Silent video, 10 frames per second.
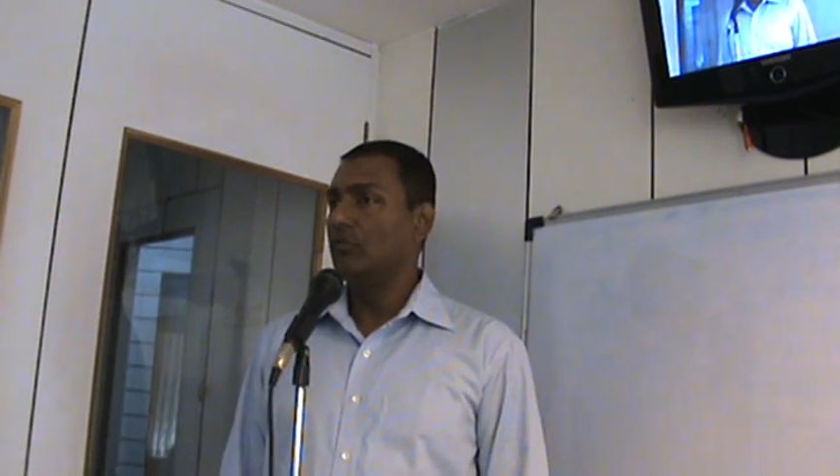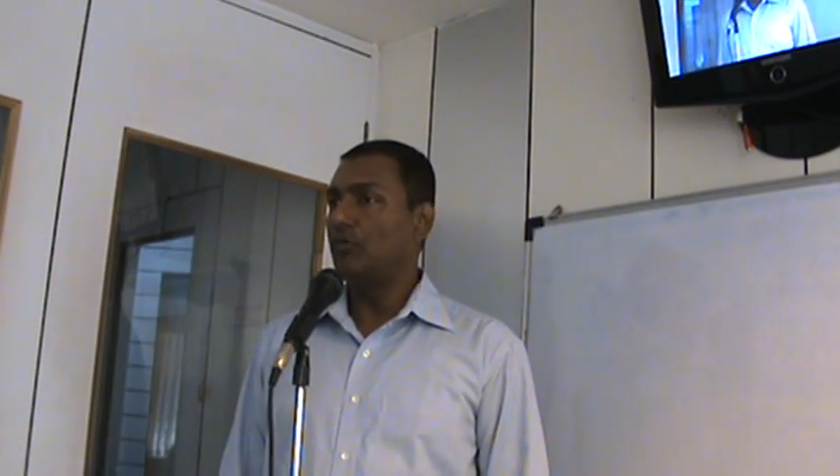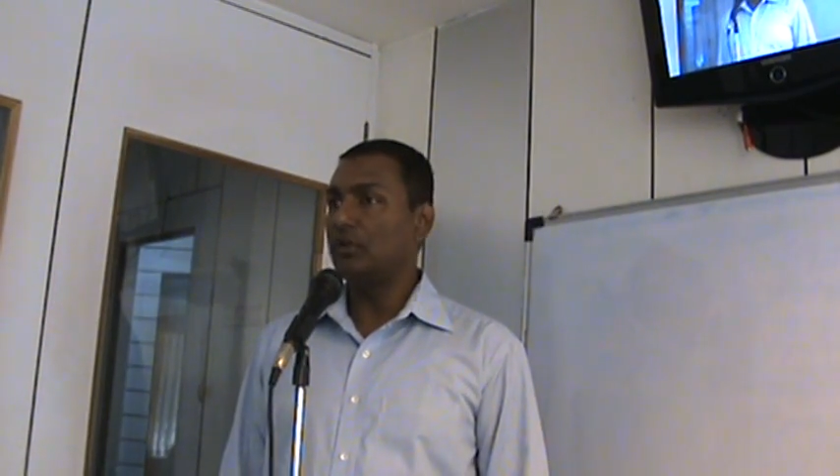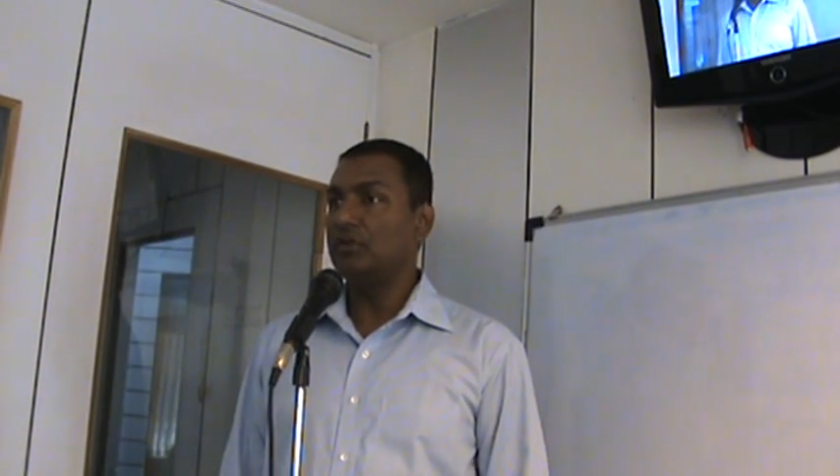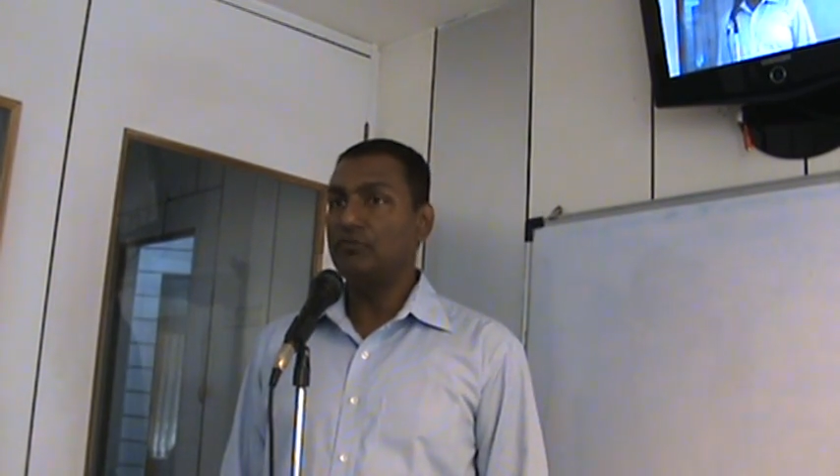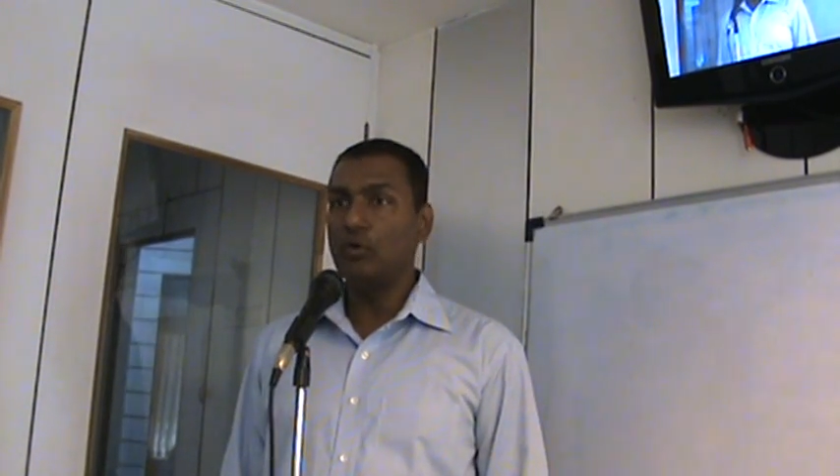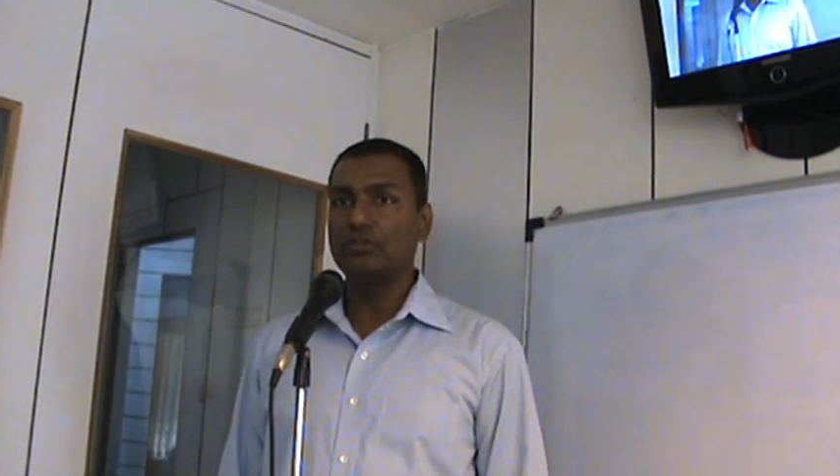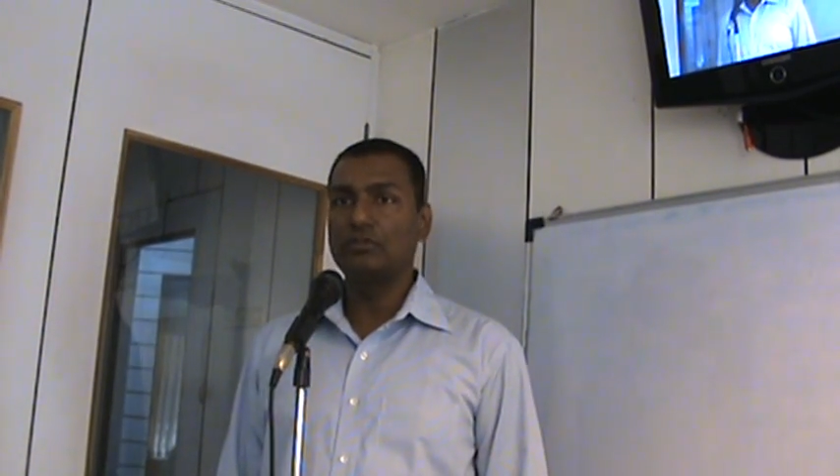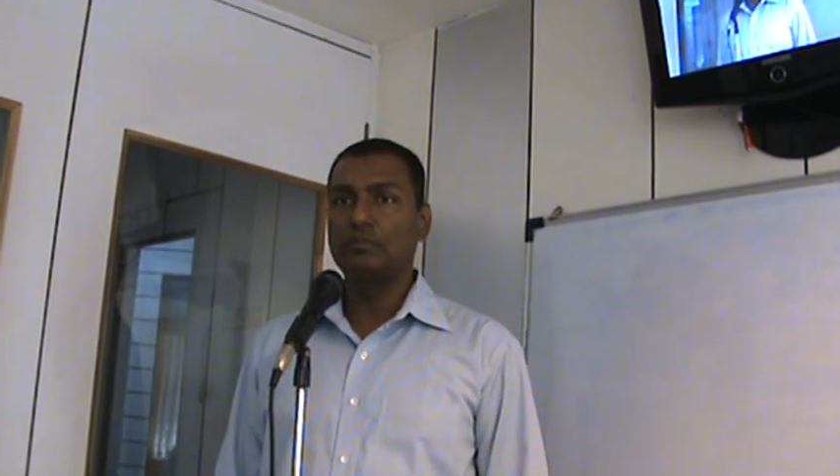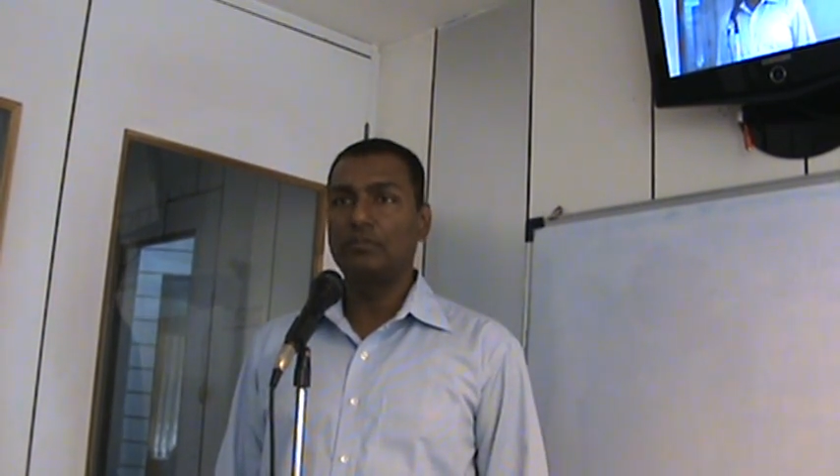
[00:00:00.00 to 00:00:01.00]

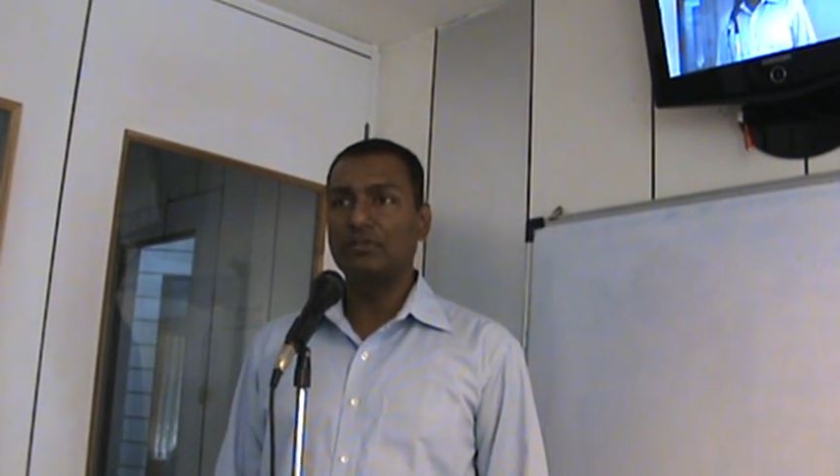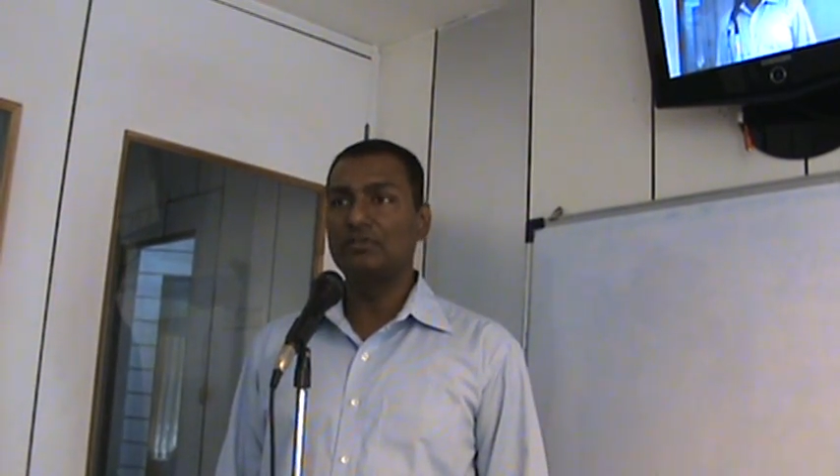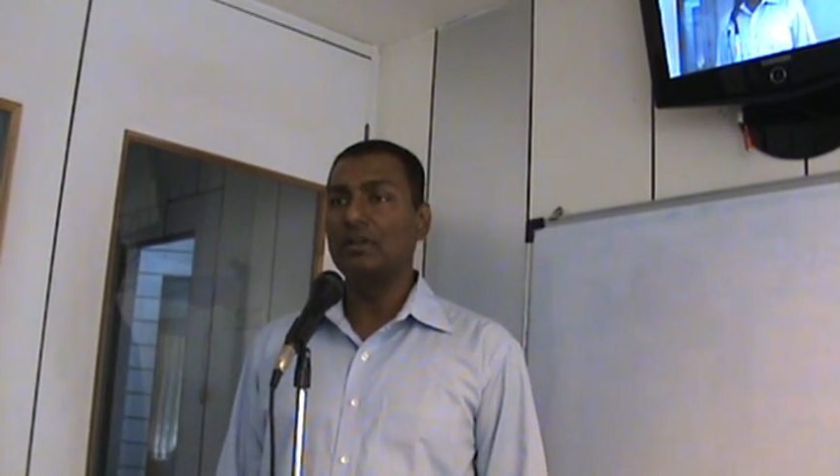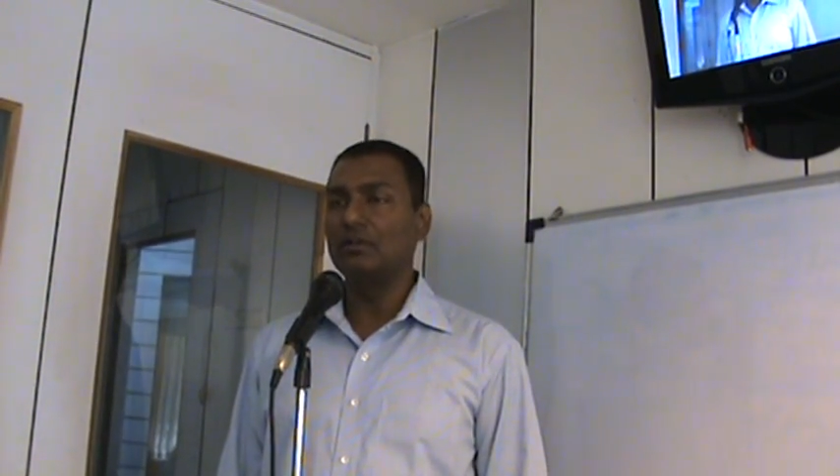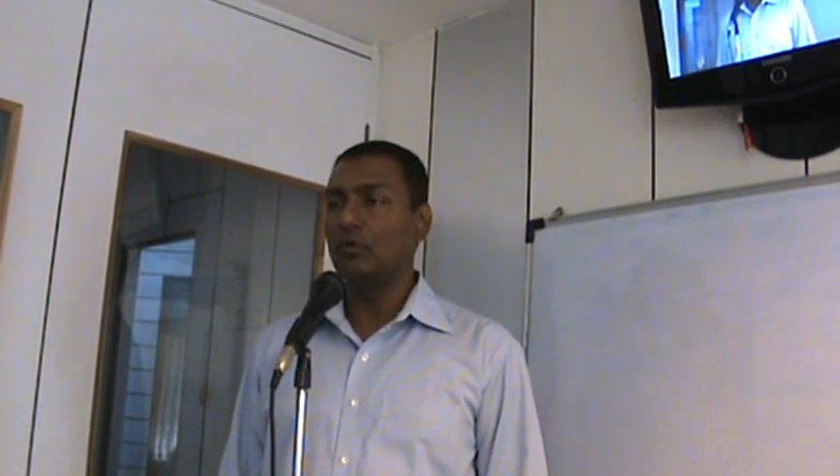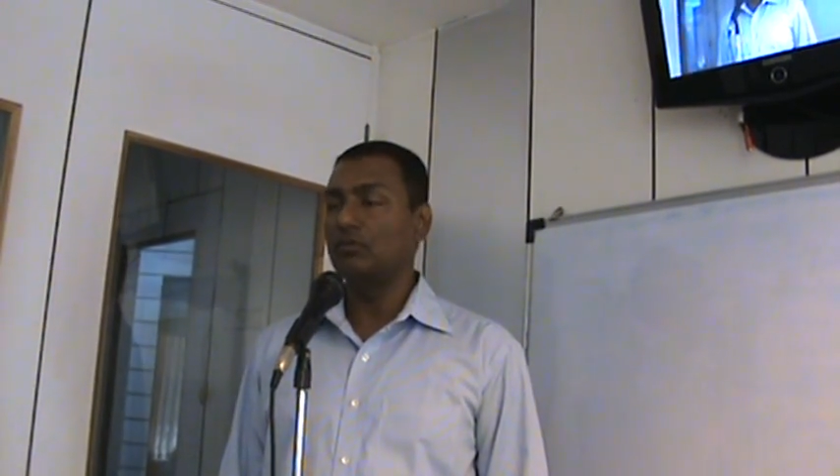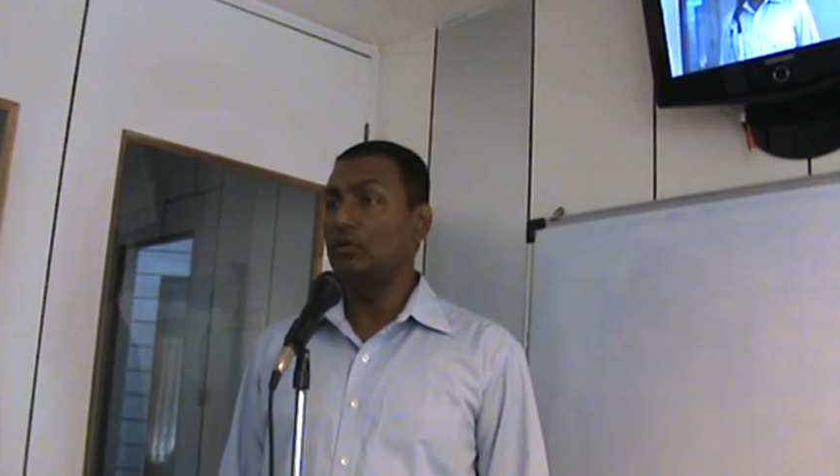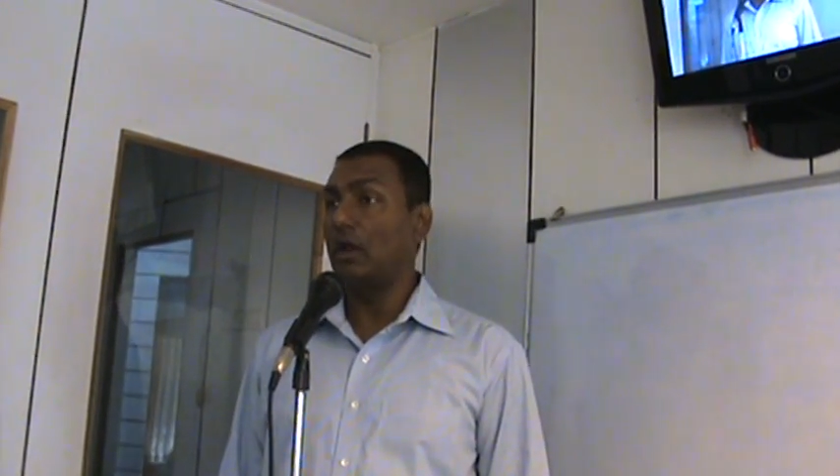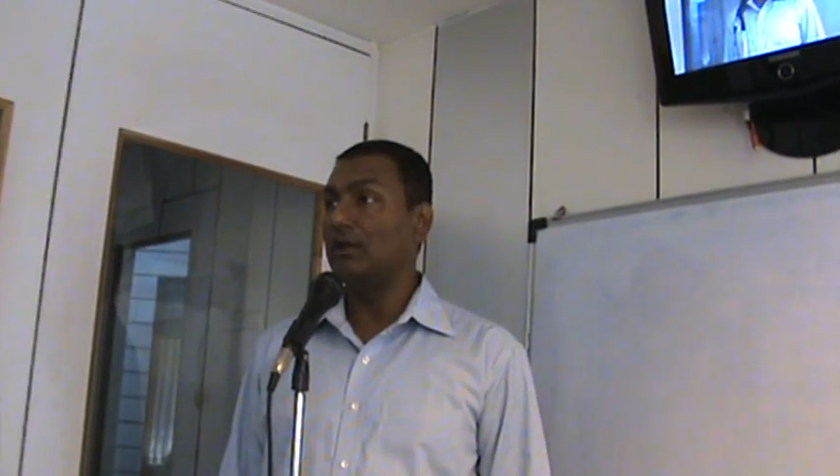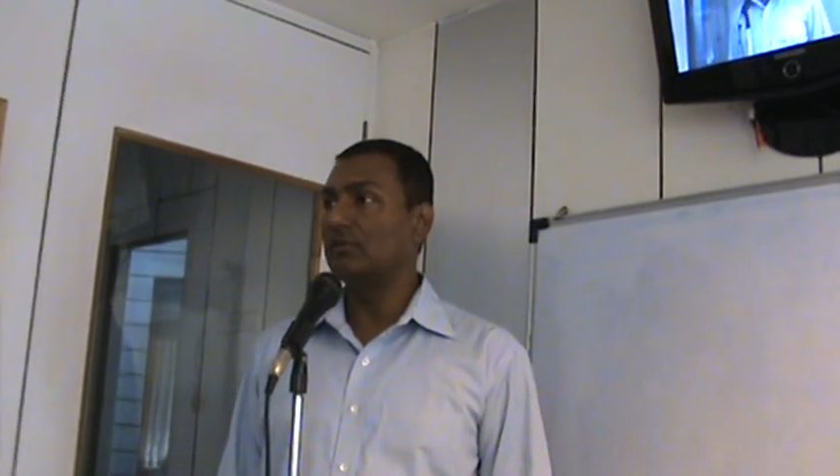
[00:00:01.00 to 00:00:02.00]
44th President of the
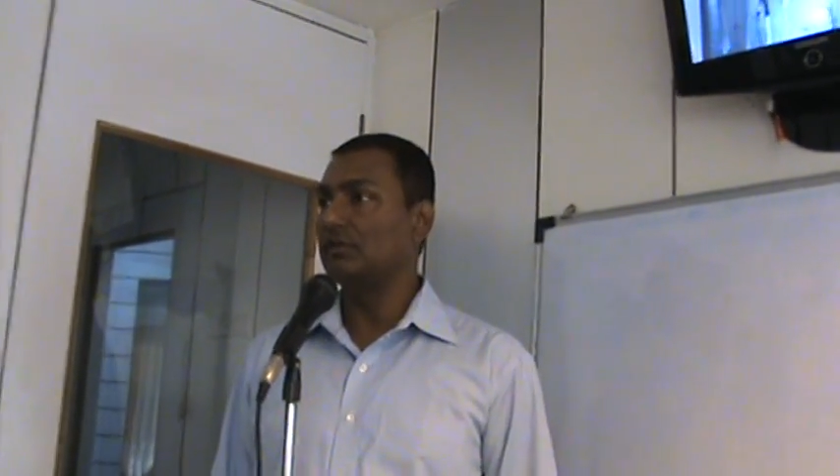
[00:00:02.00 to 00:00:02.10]
United